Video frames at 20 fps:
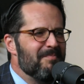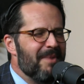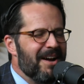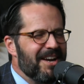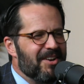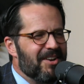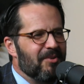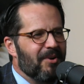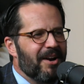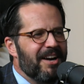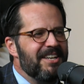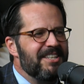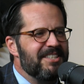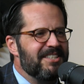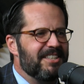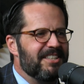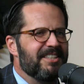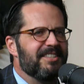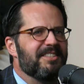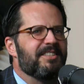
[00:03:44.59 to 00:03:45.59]
my
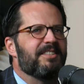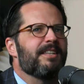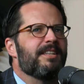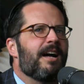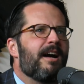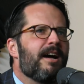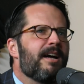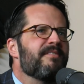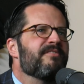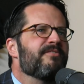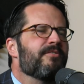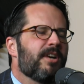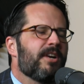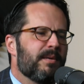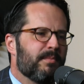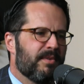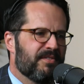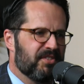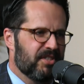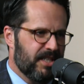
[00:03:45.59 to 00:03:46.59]
greatest time
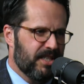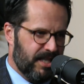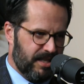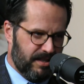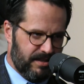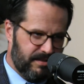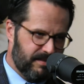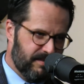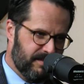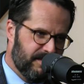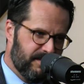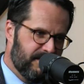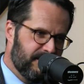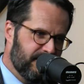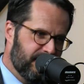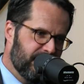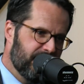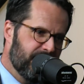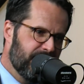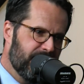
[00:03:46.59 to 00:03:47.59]
frame of sin
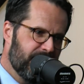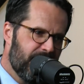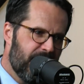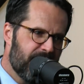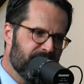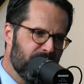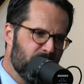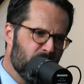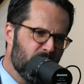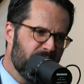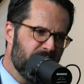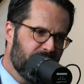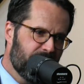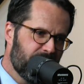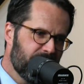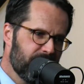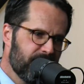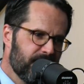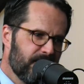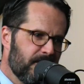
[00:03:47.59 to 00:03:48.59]
every
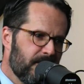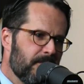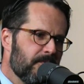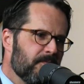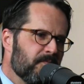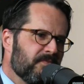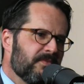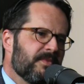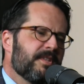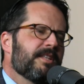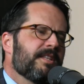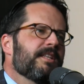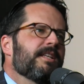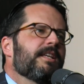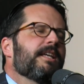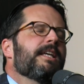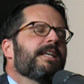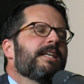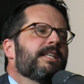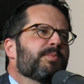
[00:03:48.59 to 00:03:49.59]
week
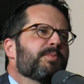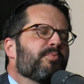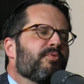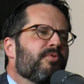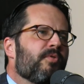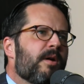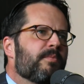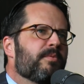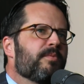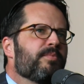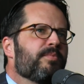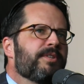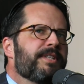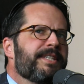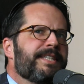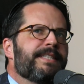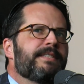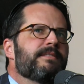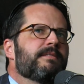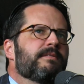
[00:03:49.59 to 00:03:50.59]
is
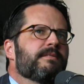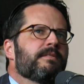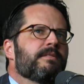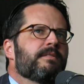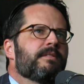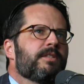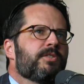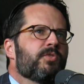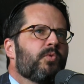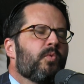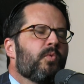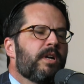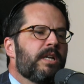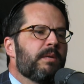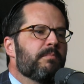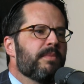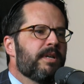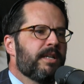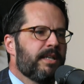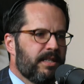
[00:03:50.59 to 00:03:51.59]
probably the
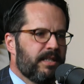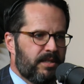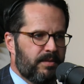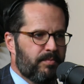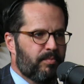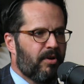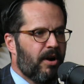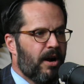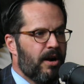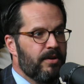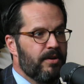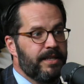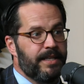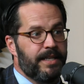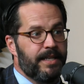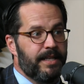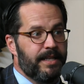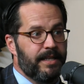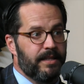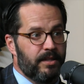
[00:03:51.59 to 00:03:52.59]
20 minutes prior to
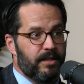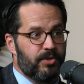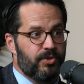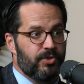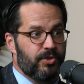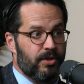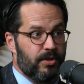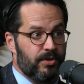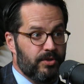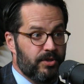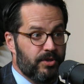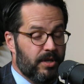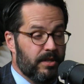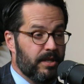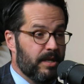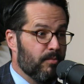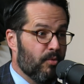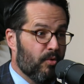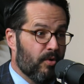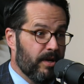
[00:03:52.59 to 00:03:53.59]
getting in the church
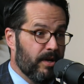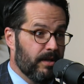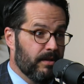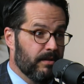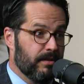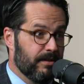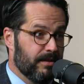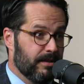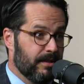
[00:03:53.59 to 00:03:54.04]
Sunday morning,